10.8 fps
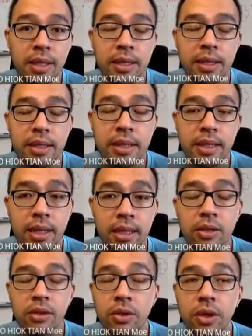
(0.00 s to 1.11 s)
started
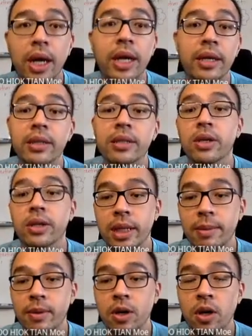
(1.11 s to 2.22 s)
to look at this
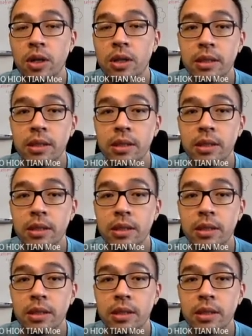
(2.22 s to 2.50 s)
concept called